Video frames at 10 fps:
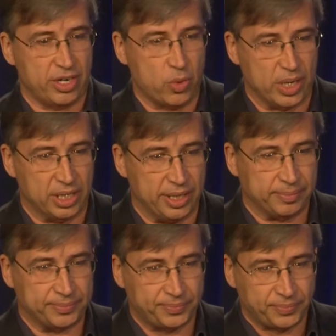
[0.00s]
quickly.
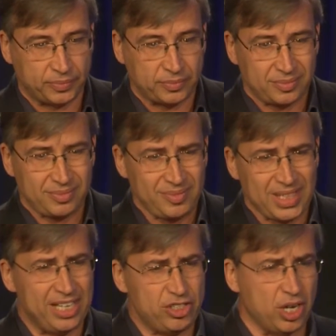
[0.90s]

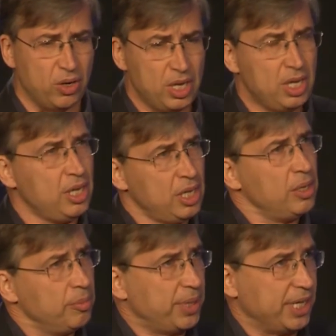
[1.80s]
And so,
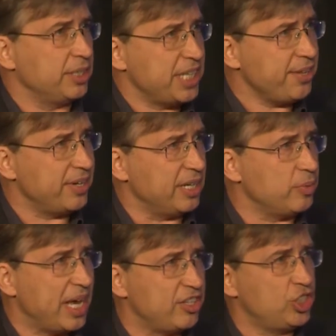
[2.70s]
but on the other hand,
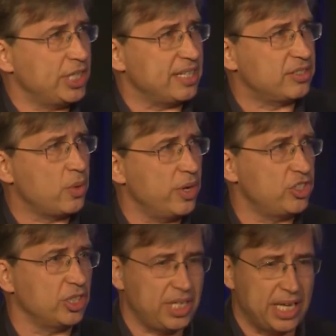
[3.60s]
we should ask the
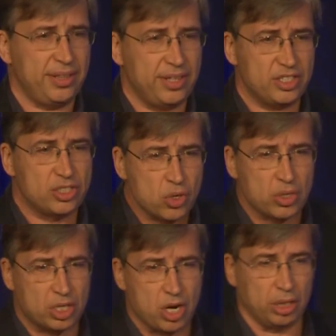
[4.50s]
question, can this
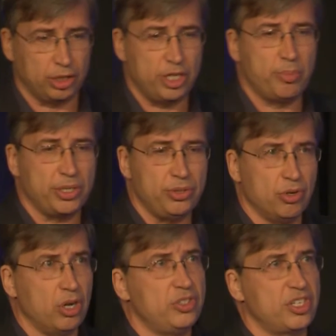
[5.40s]
Google car learn about new
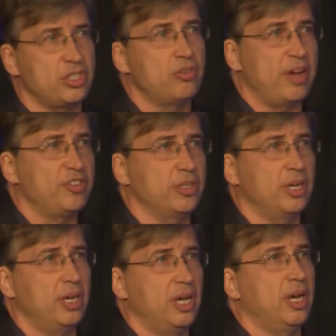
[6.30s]
roads as it drives
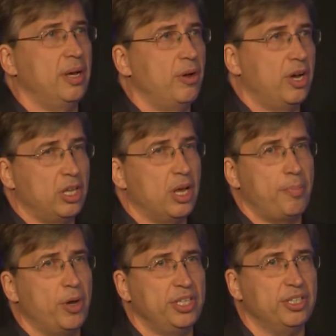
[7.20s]

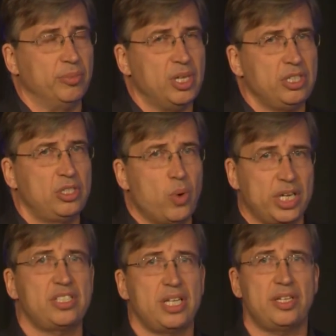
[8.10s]
upon them? To what
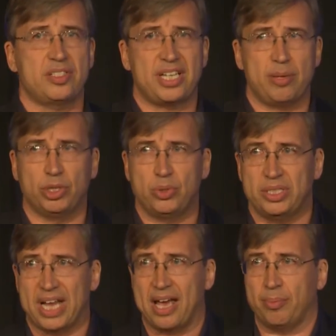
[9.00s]
extent is it able to
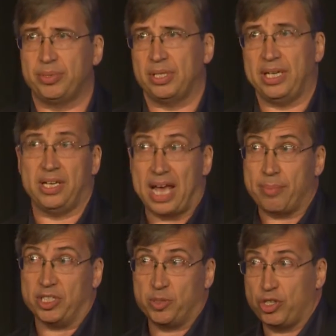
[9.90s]
adapt, and
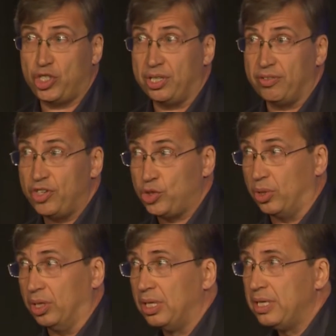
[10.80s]
adapt especially to the
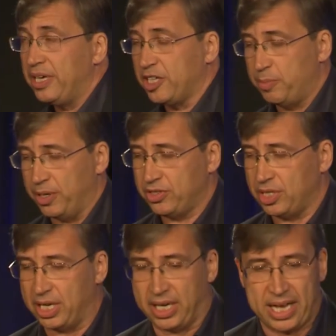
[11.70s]
visual experience
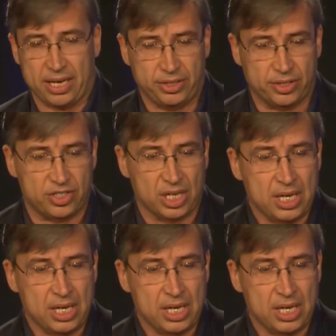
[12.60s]
that it encounters,